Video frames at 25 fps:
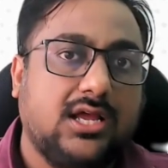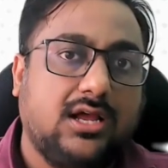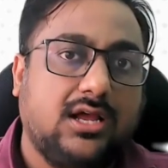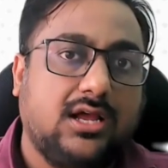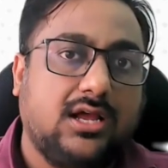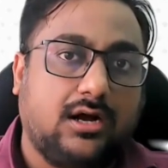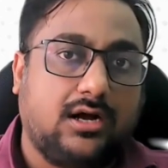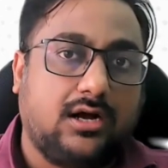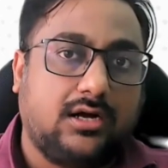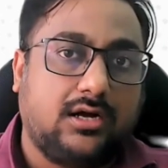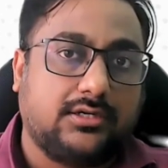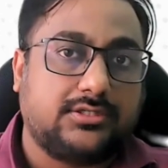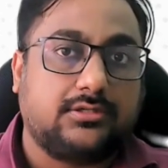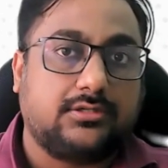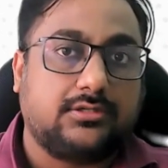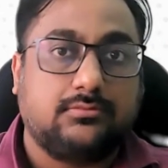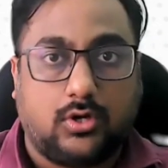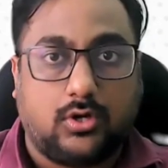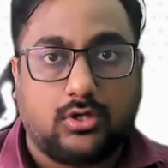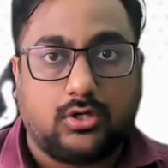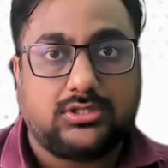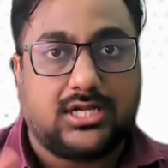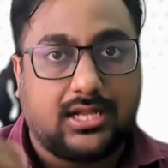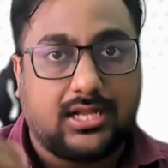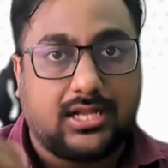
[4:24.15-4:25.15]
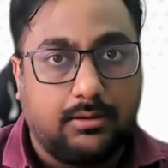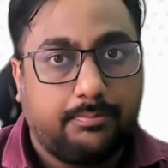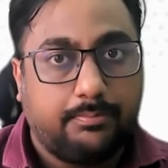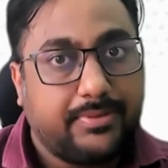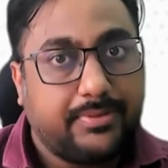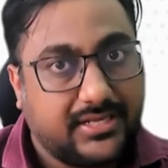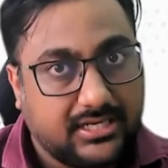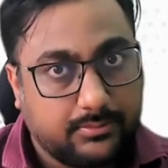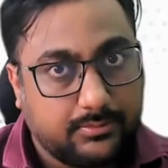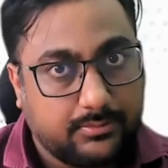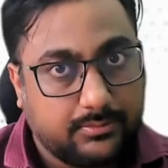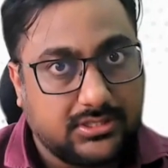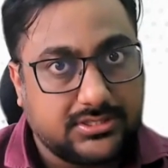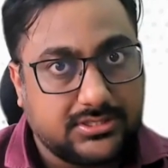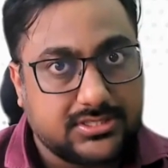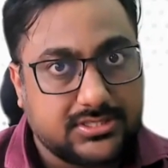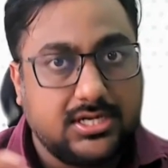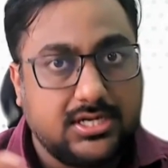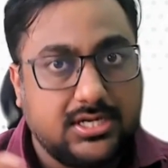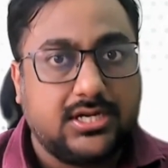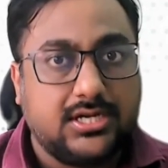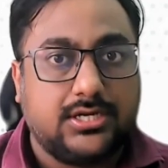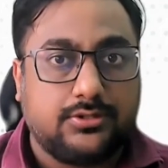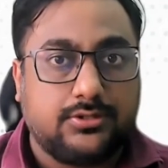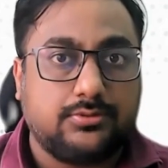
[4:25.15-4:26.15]
on the comparables
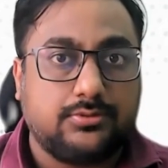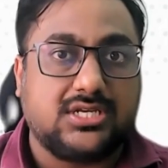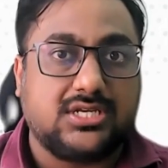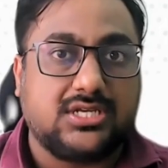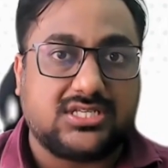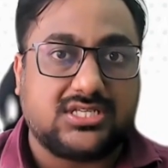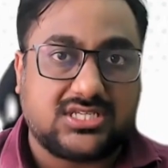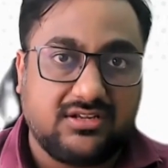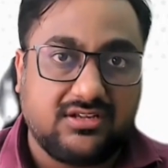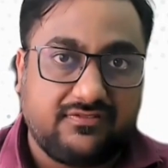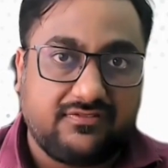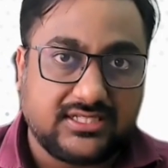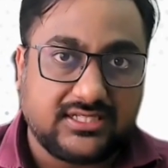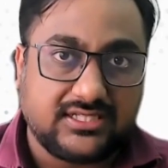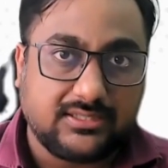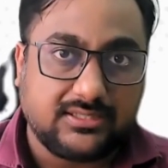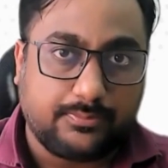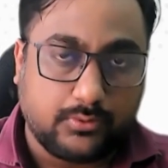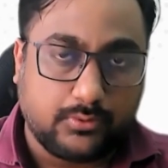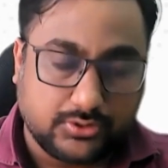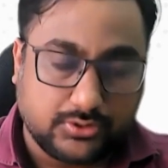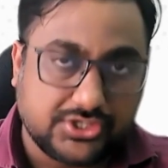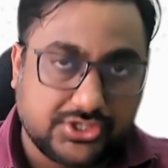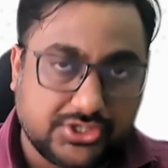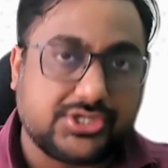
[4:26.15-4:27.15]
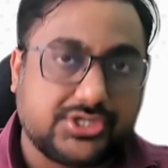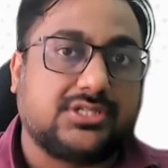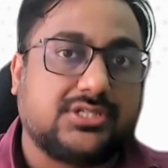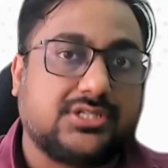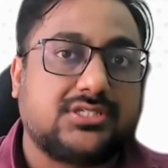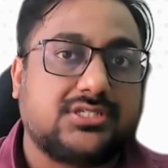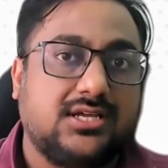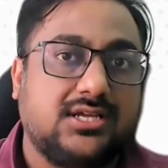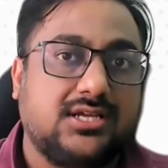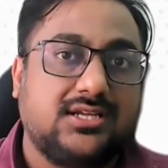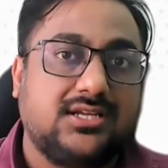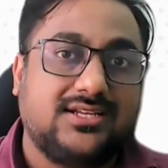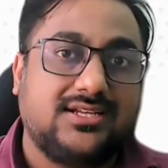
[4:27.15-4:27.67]
to justify the positions.